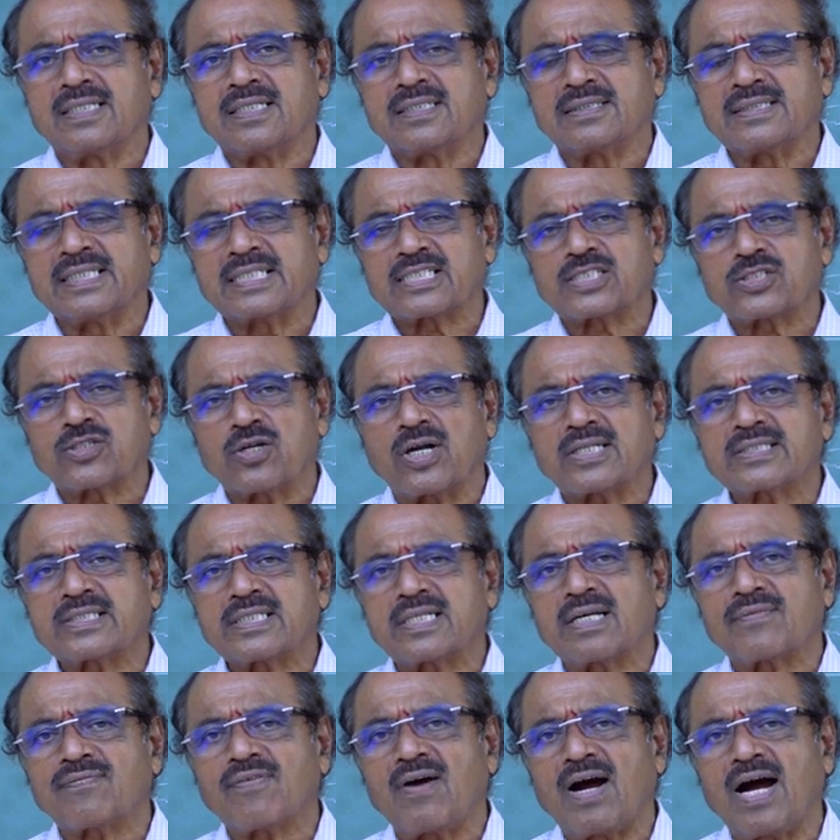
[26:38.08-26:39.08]
the structure
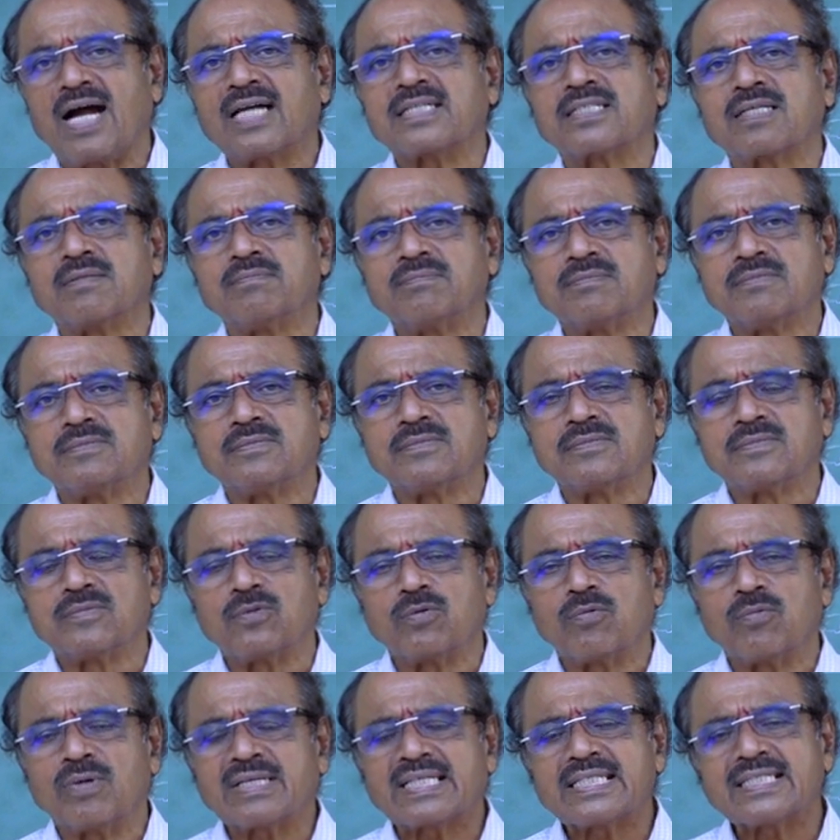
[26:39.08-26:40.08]
of atom.
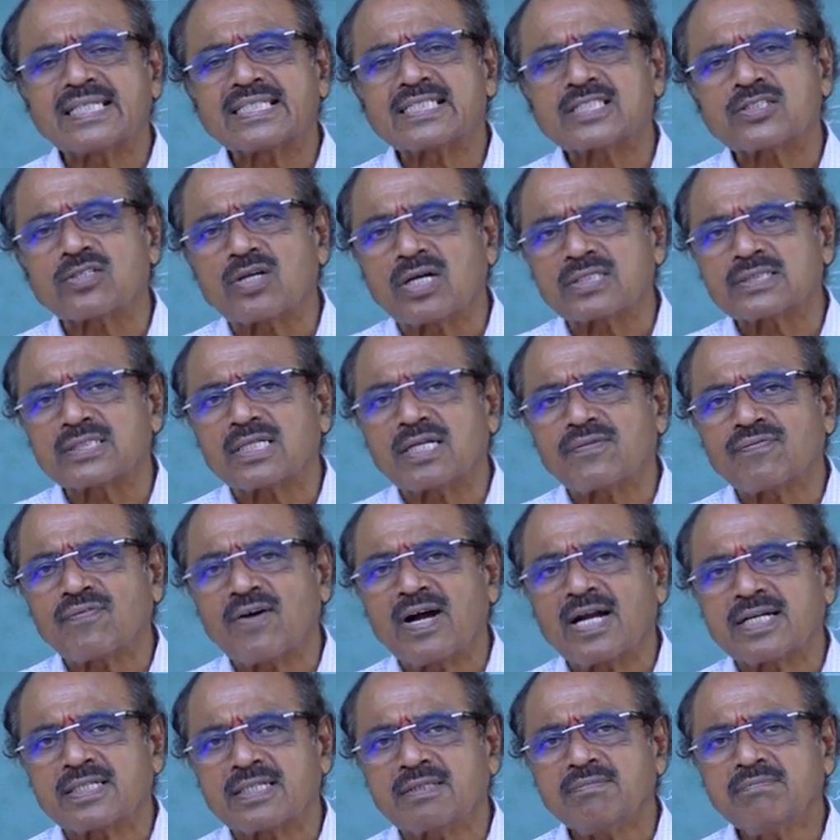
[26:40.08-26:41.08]
What is the structure of
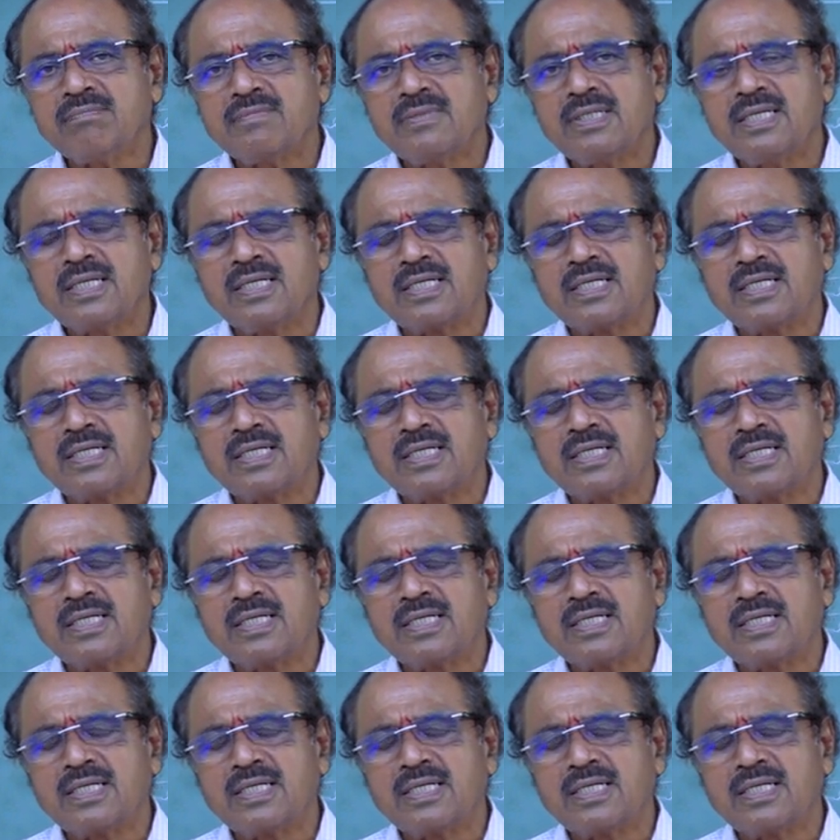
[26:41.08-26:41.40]
atom?